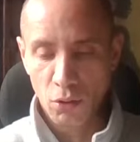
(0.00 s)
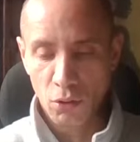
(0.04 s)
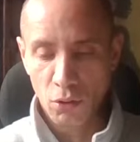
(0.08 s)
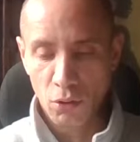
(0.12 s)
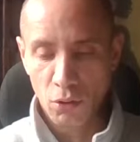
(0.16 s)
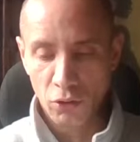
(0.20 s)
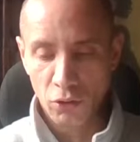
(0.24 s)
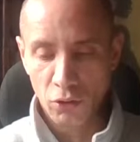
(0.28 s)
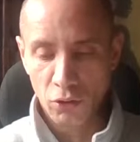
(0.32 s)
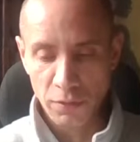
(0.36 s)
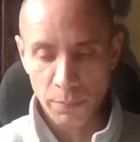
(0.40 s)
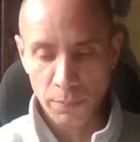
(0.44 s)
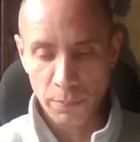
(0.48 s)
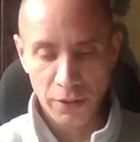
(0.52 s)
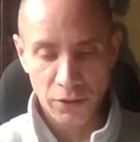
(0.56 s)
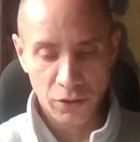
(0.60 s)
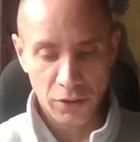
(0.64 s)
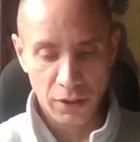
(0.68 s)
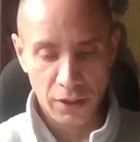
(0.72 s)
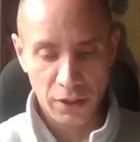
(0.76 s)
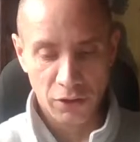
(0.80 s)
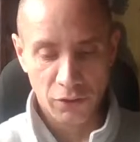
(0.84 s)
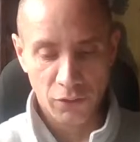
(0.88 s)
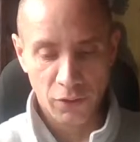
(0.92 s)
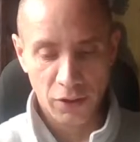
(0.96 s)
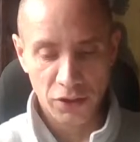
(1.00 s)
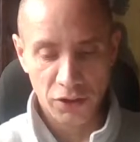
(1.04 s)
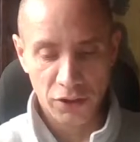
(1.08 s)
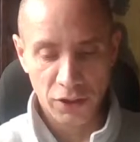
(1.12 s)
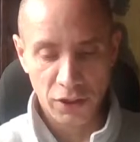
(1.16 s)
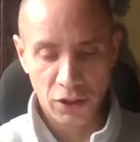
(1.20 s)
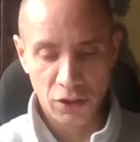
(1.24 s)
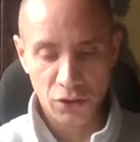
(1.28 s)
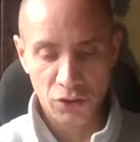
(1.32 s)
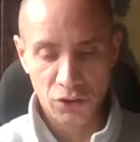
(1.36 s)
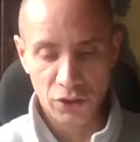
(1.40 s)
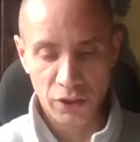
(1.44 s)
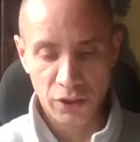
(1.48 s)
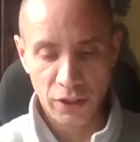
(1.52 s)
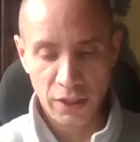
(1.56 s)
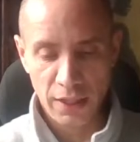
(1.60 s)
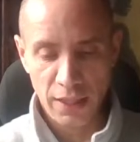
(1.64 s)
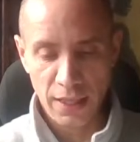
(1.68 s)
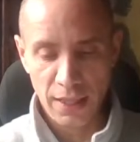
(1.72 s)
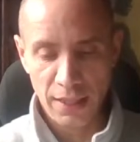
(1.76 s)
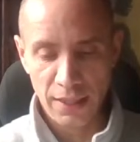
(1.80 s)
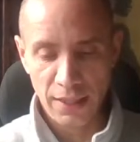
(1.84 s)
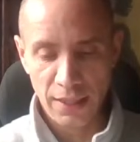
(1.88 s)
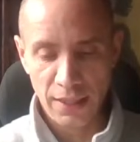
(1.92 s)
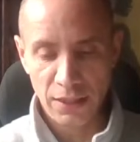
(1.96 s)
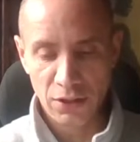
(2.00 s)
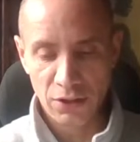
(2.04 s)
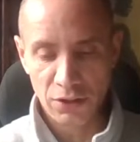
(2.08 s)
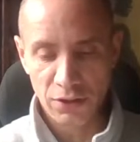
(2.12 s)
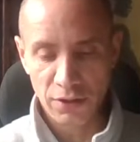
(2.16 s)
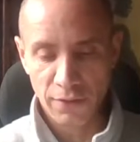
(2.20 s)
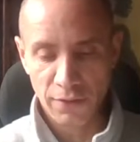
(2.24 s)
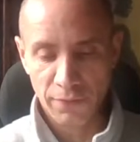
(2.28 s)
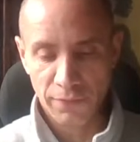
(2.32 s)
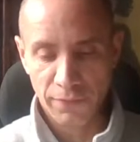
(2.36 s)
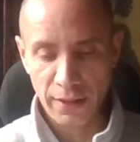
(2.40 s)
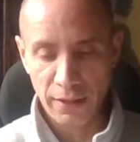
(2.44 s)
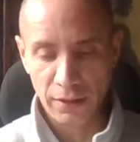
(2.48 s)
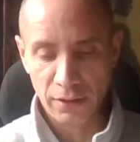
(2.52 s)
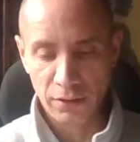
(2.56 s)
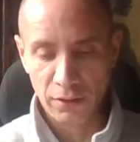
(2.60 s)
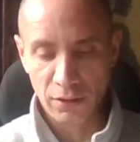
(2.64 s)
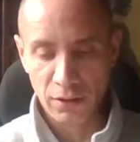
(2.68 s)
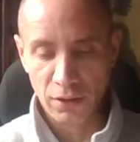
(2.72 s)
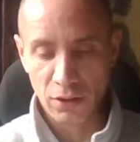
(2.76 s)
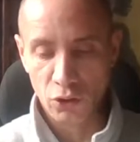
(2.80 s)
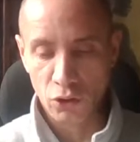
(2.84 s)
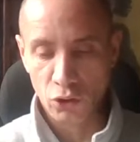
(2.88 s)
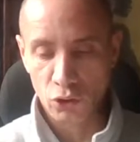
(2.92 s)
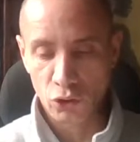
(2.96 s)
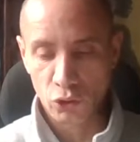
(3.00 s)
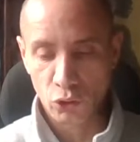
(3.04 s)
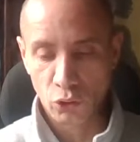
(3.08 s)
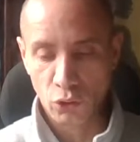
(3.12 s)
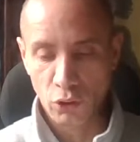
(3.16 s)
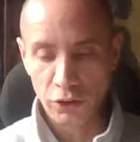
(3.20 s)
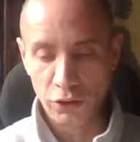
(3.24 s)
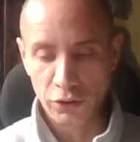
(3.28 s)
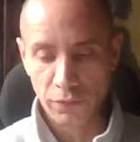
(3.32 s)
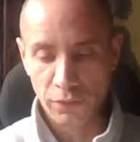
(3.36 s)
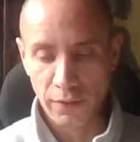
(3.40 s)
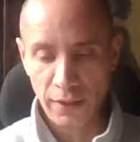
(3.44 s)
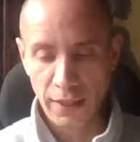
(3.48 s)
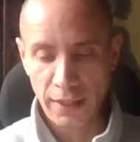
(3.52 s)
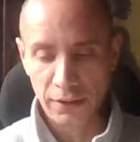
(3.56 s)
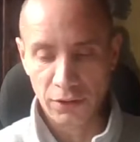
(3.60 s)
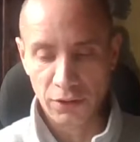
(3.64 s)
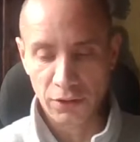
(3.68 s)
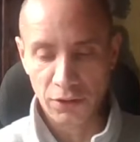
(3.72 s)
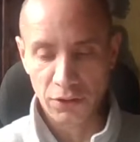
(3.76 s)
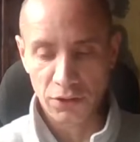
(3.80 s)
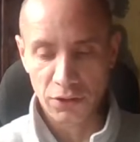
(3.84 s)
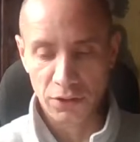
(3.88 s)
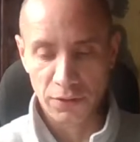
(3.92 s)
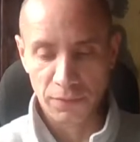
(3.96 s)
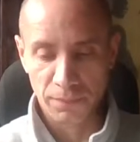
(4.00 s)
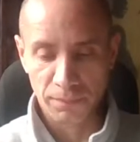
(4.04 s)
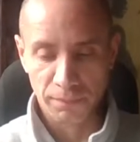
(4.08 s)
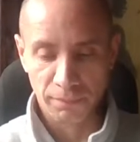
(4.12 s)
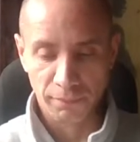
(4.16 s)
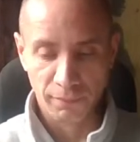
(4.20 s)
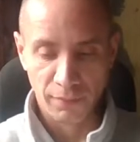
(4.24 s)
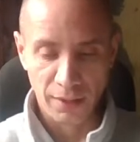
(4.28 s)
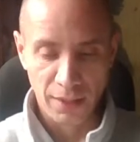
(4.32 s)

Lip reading: organise opinion increasingly consider that leaders affect the choice of electors